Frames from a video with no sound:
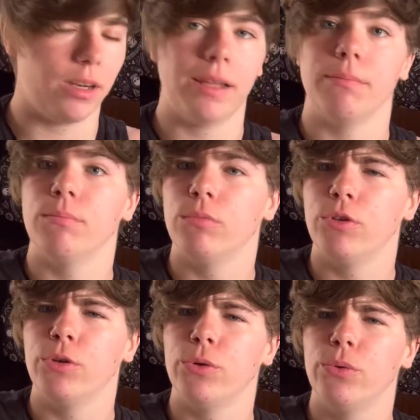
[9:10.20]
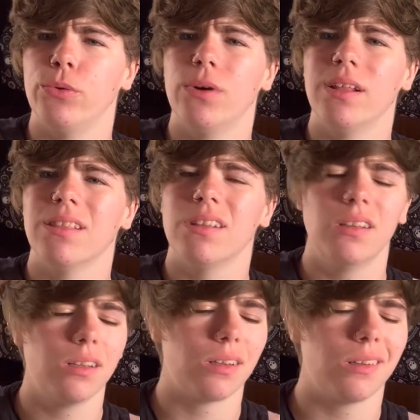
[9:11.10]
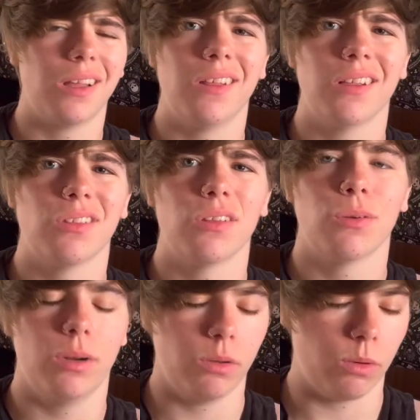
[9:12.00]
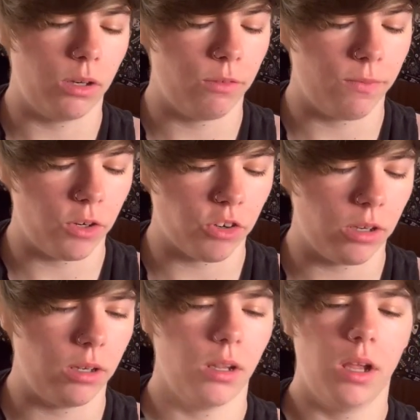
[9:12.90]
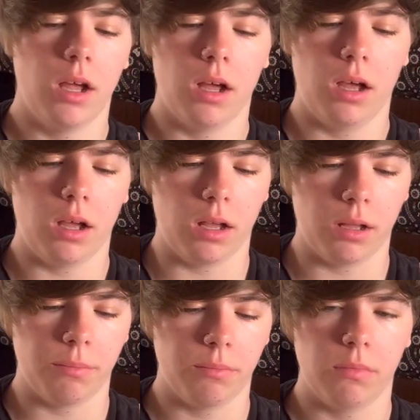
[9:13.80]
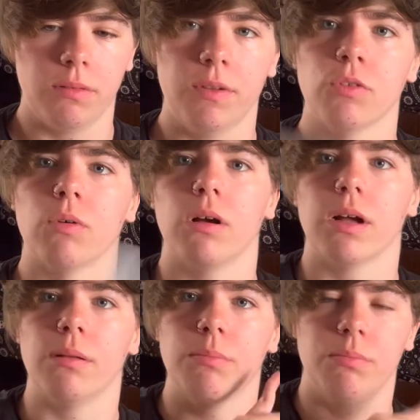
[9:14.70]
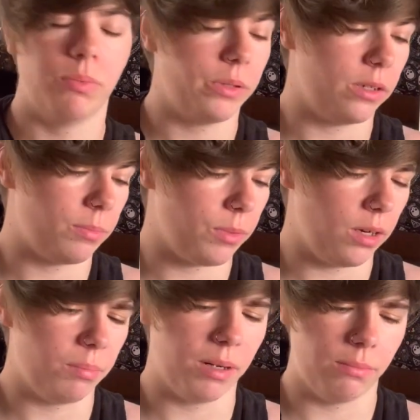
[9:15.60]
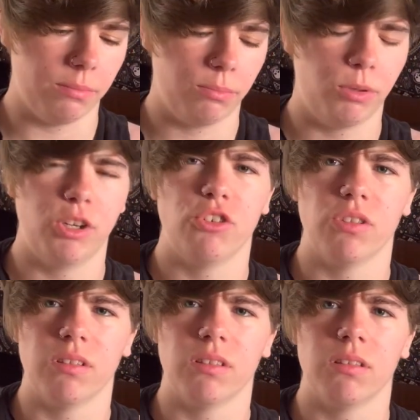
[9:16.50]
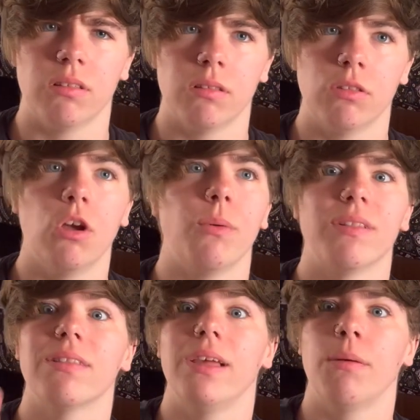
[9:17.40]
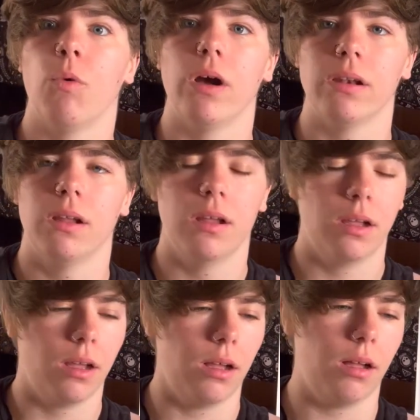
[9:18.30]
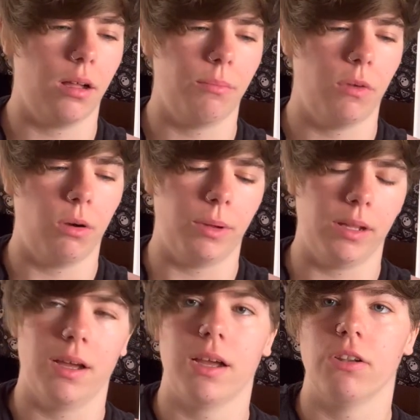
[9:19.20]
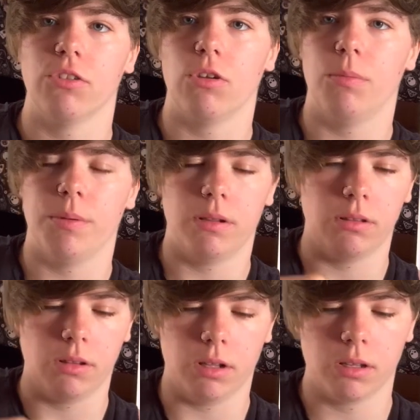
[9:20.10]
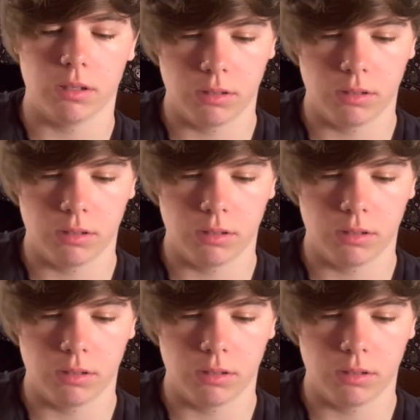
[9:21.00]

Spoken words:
M2, I think. I think it's the 2022 version. If it's wrong, I'll put it up there, but I'm pretty sure this is, no, it's the M1. Oh wait, I can just open it and look.